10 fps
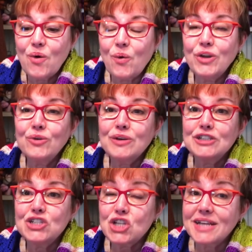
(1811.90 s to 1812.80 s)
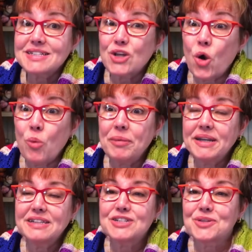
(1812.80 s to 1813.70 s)
or you can just open
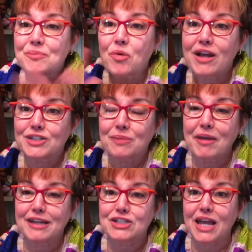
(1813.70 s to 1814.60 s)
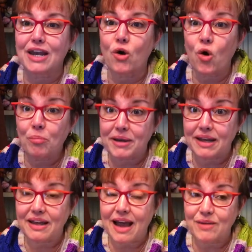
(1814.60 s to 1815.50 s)
it to the project page and open
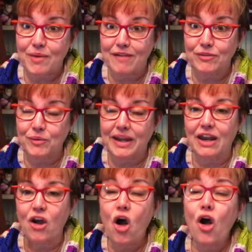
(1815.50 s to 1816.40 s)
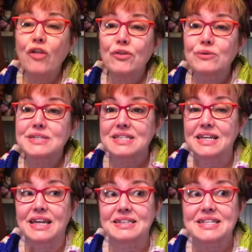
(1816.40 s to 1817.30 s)
it on Ravelry. And all those
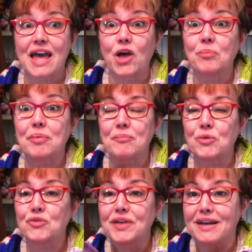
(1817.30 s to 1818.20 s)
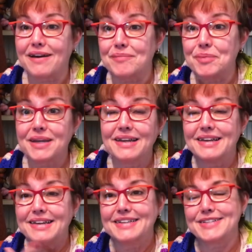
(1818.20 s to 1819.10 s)
things help move it up
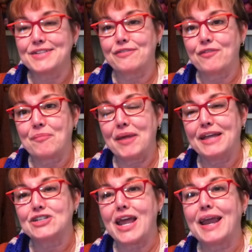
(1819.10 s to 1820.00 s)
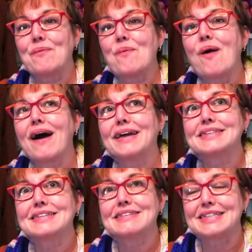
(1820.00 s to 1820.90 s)
to the front page. And I
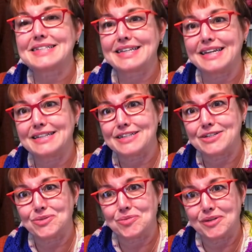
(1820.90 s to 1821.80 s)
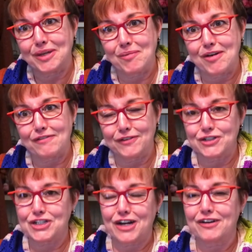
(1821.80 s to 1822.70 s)
want this kit to do really well for
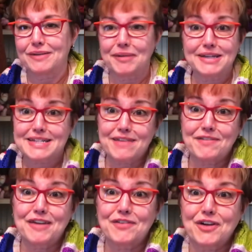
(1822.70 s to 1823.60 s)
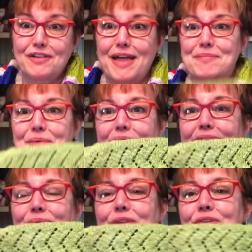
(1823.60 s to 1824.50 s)
Sharon because I've never
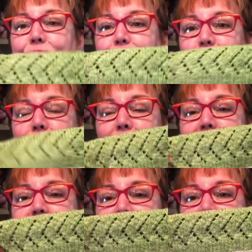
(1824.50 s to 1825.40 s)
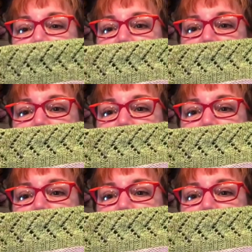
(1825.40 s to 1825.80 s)
collaborated with her before, and I